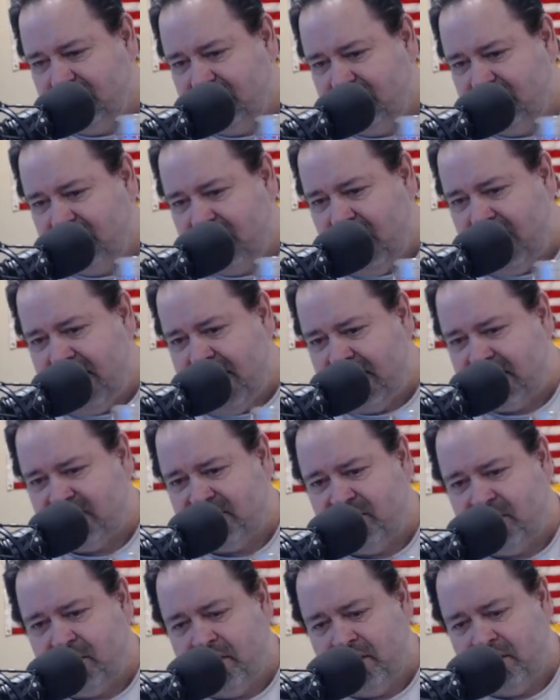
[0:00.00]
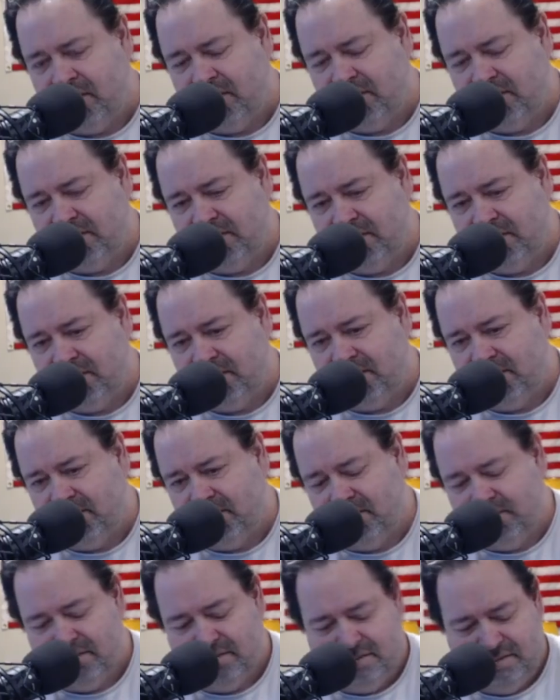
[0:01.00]
Not asked for,
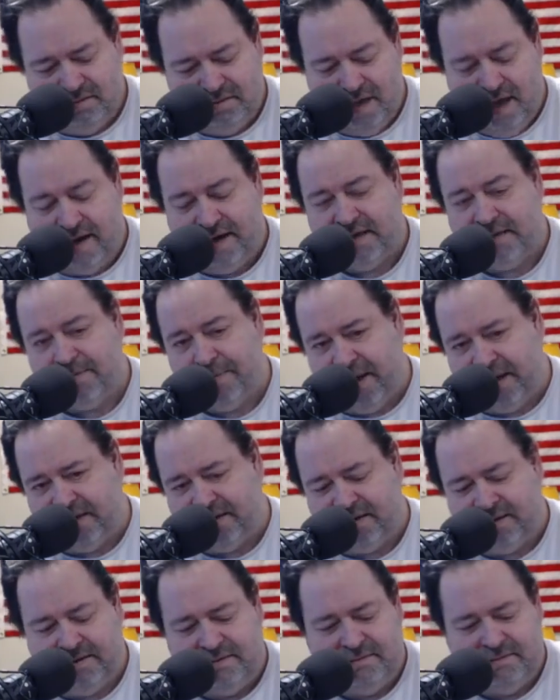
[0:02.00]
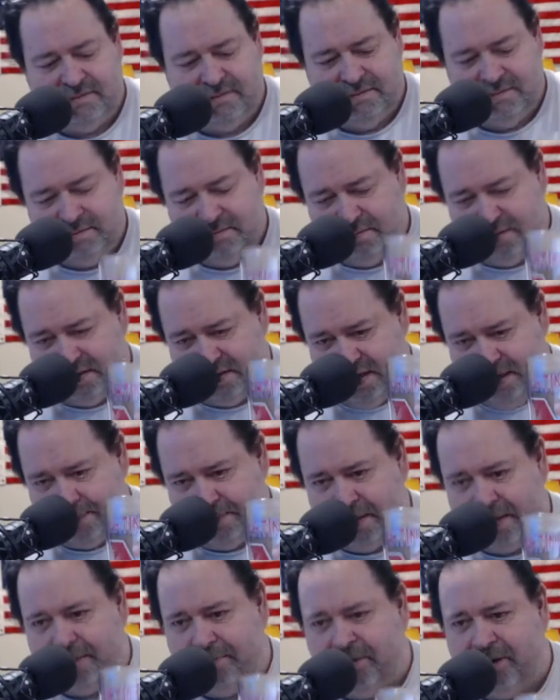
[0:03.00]
not expected, but
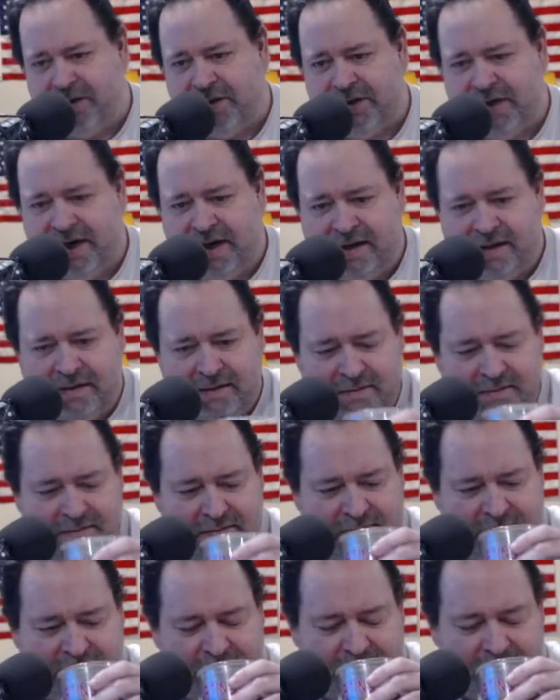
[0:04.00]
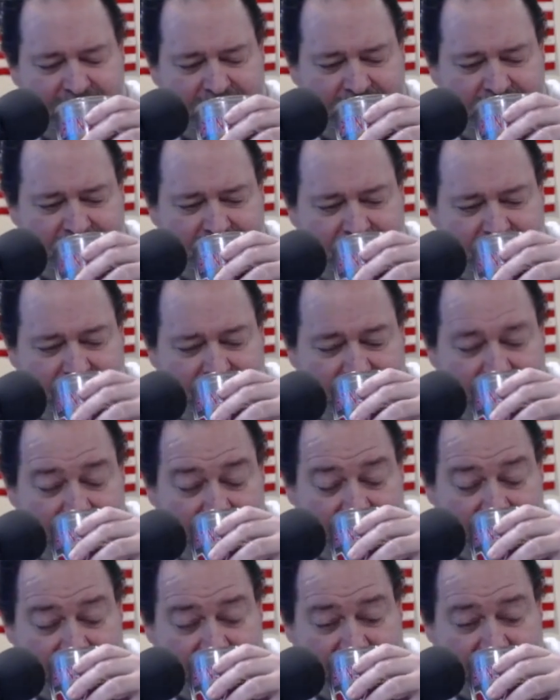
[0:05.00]
deeply appreciated.
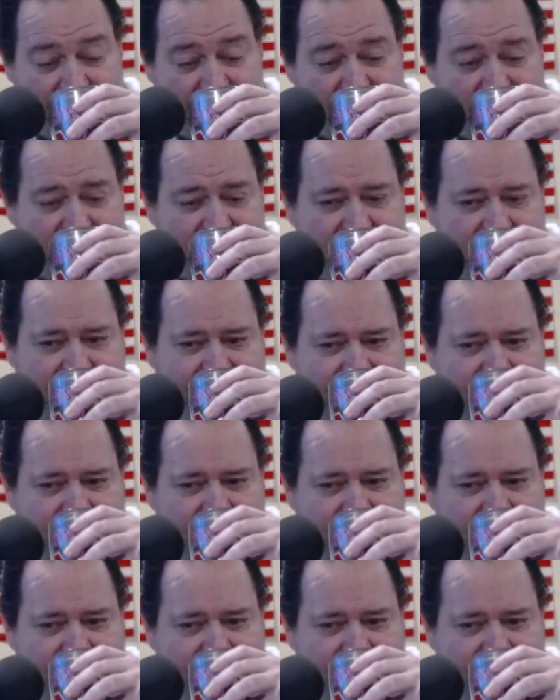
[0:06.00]
It's good stuff.